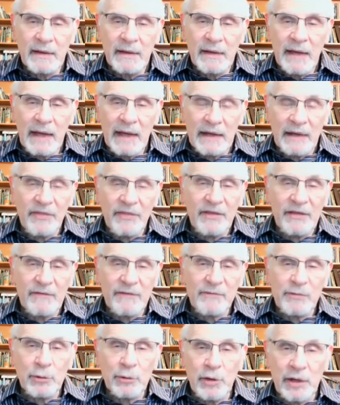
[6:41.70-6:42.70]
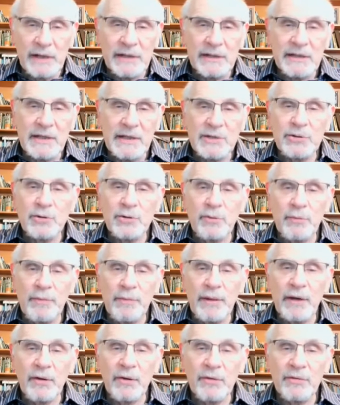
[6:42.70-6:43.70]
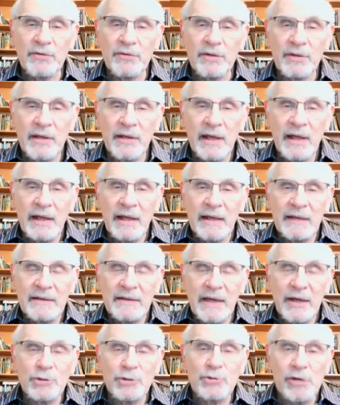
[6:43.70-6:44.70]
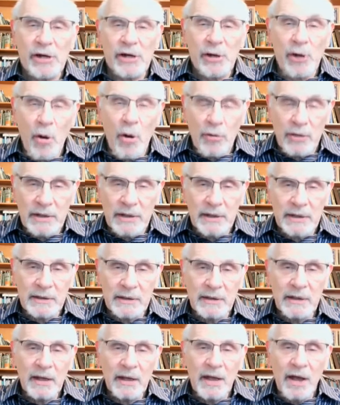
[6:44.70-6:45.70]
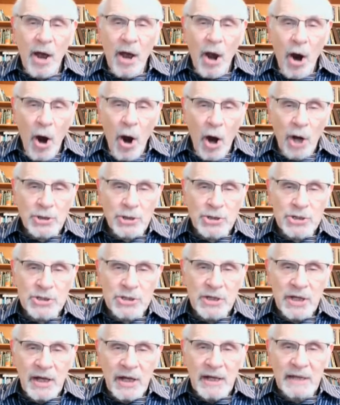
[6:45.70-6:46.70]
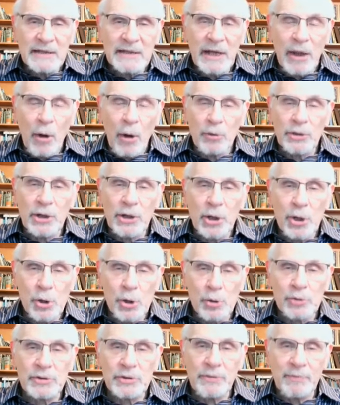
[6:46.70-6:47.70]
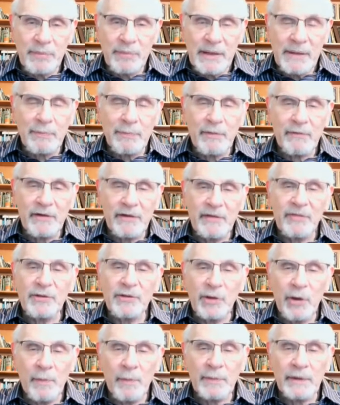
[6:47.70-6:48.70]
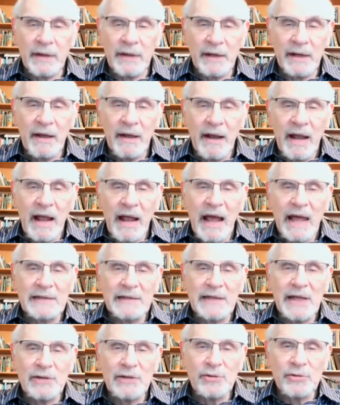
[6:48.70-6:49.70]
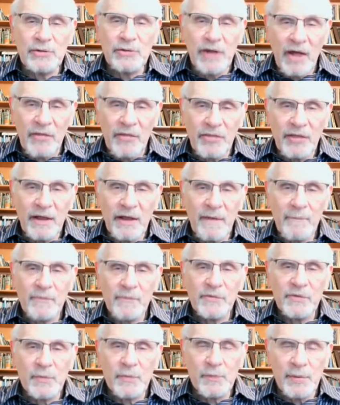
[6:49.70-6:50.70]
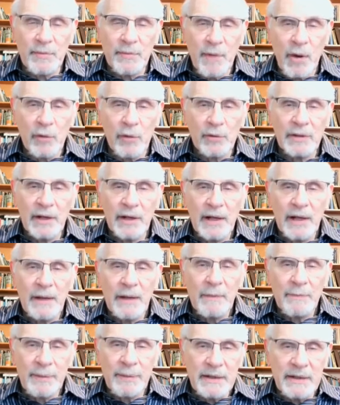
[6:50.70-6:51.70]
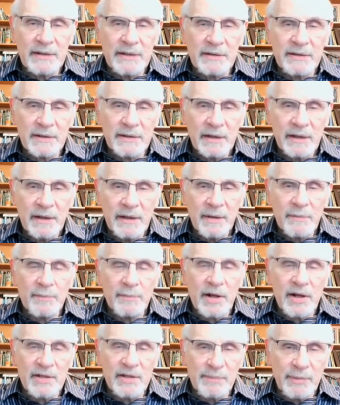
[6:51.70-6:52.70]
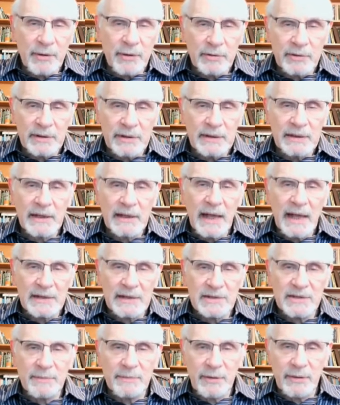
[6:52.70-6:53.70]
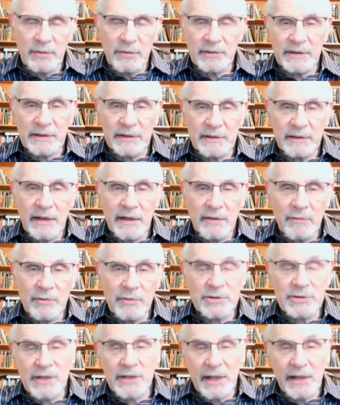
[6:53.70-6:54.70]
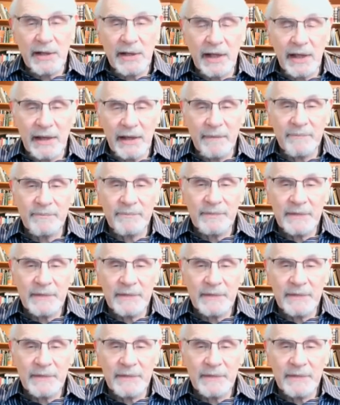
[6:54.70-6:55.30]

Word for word: And I think if you look at these two bills, they are draconian, harsh, they only hurt the people of Ethiopia, and they do nothing to promote peace, prosperity, and stability, which they claim.